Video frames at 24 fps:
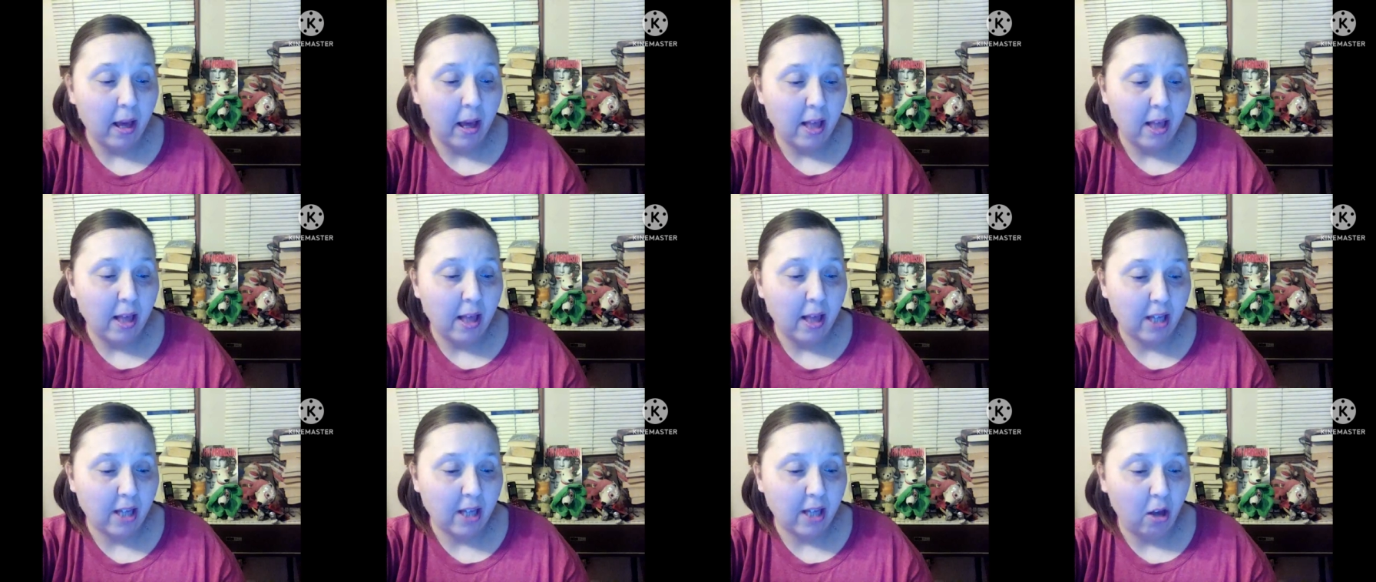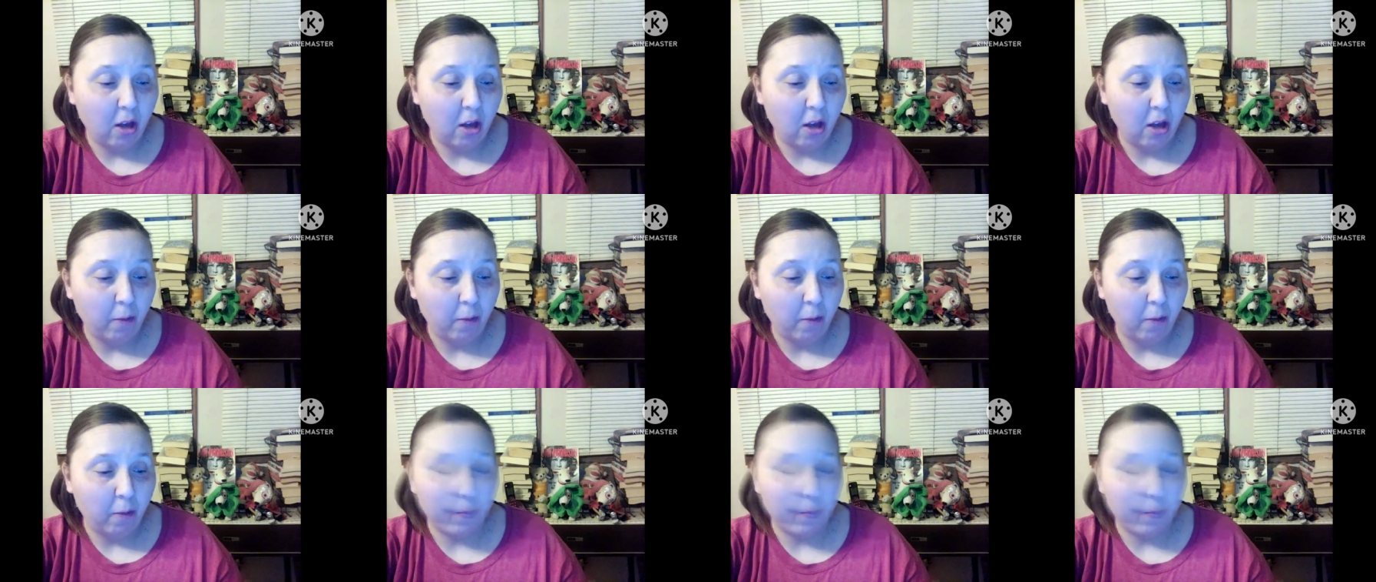so
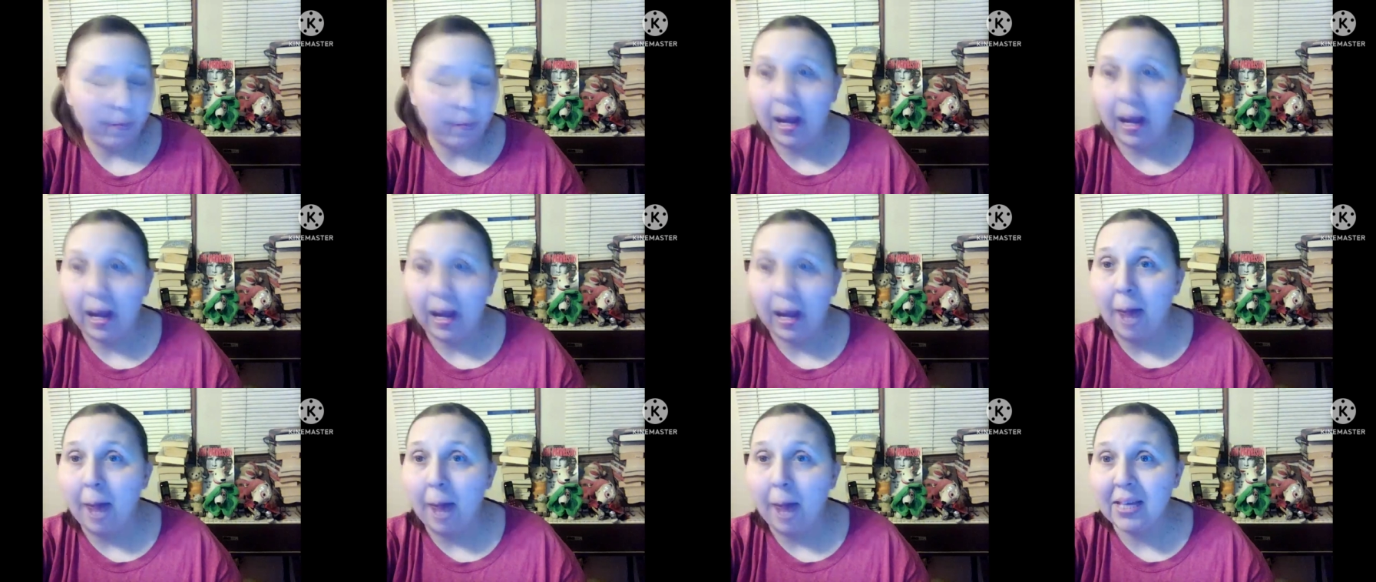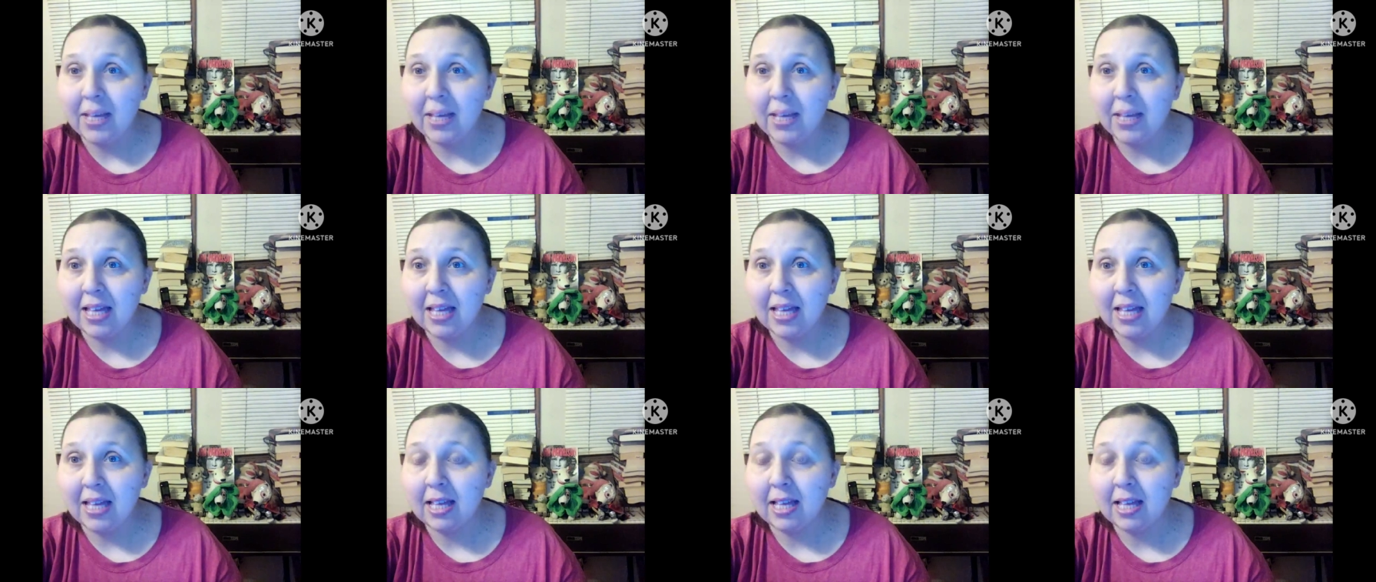I'm going to say
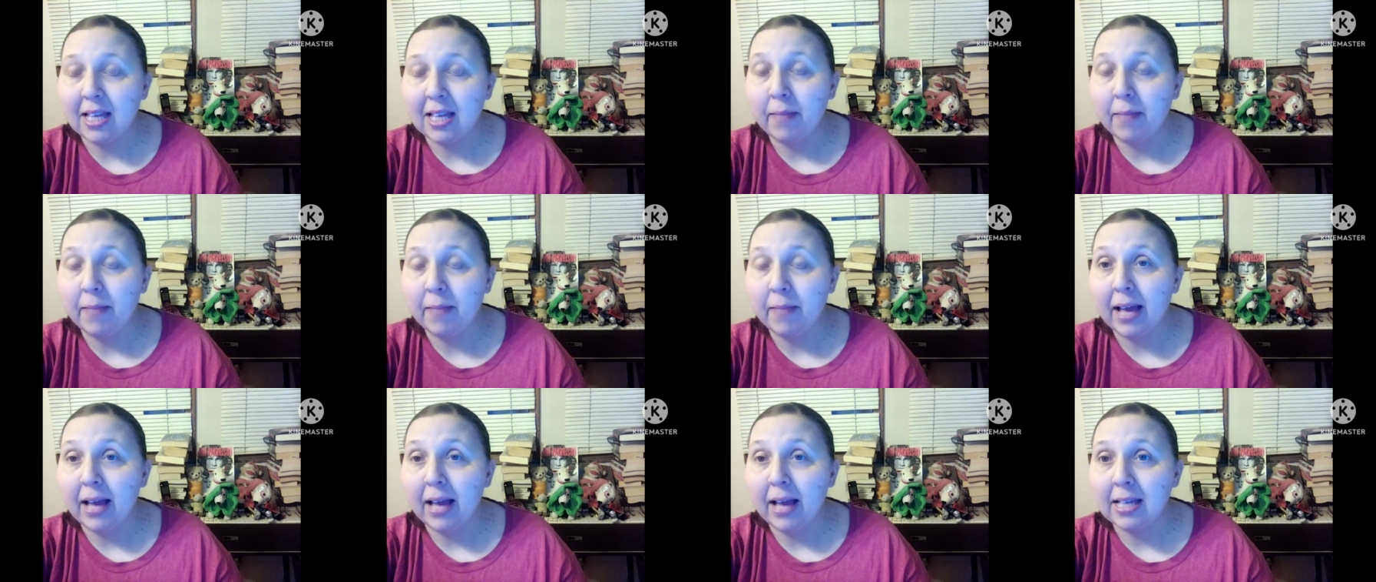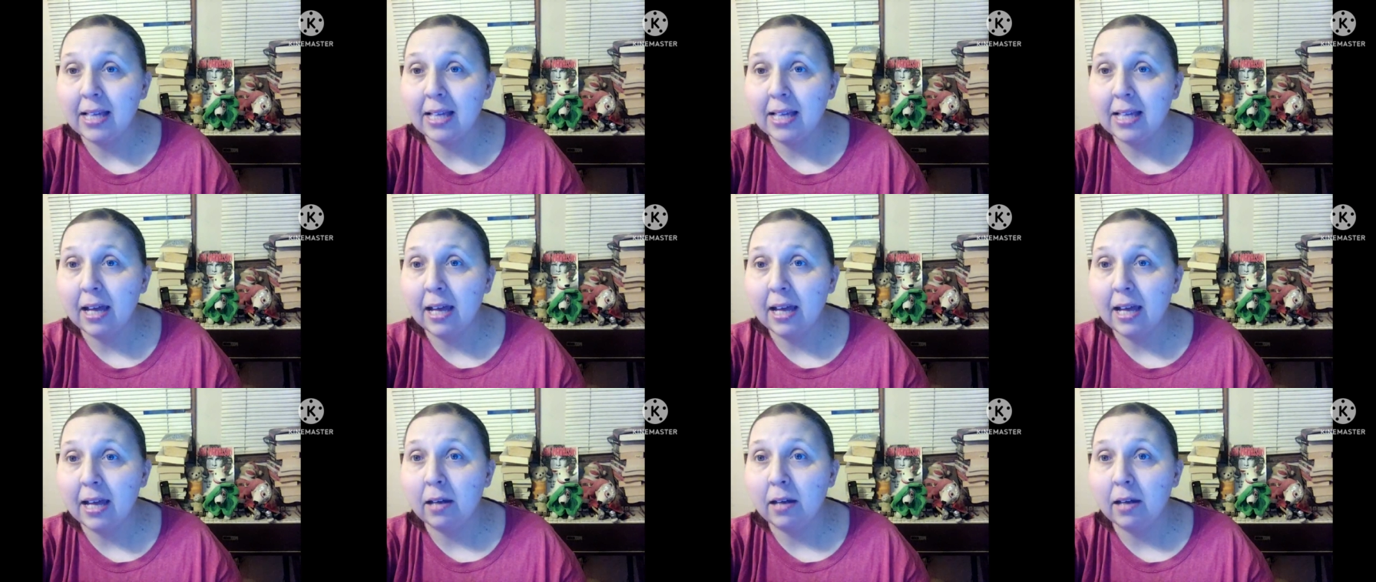the same thing I
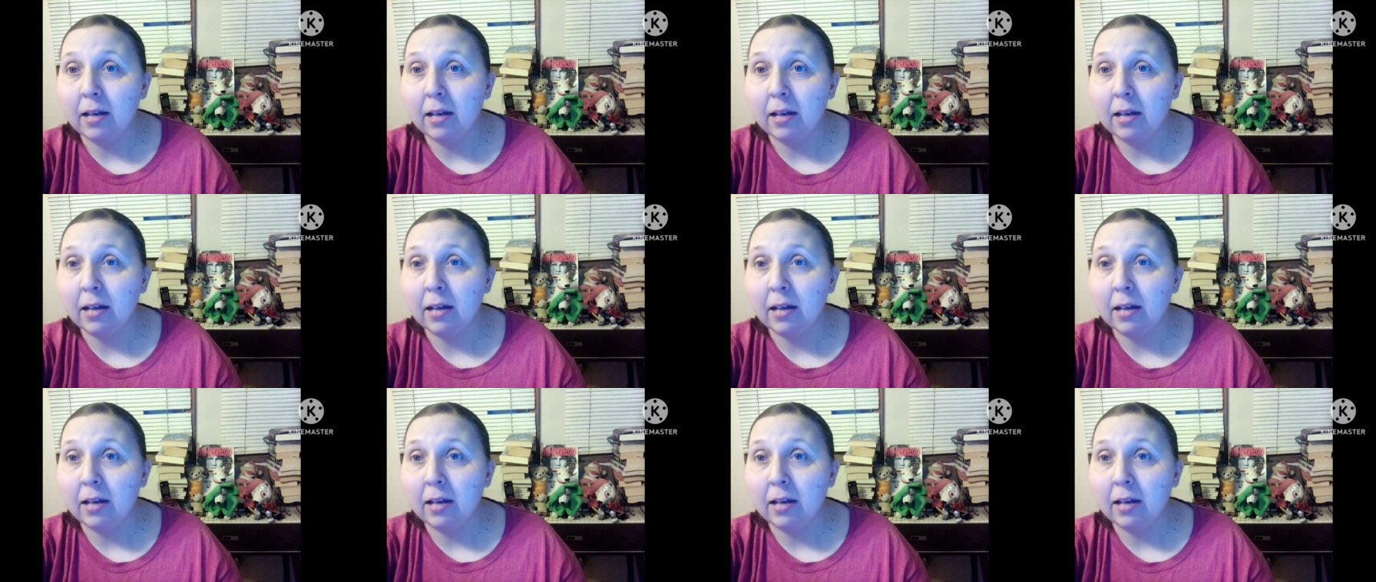said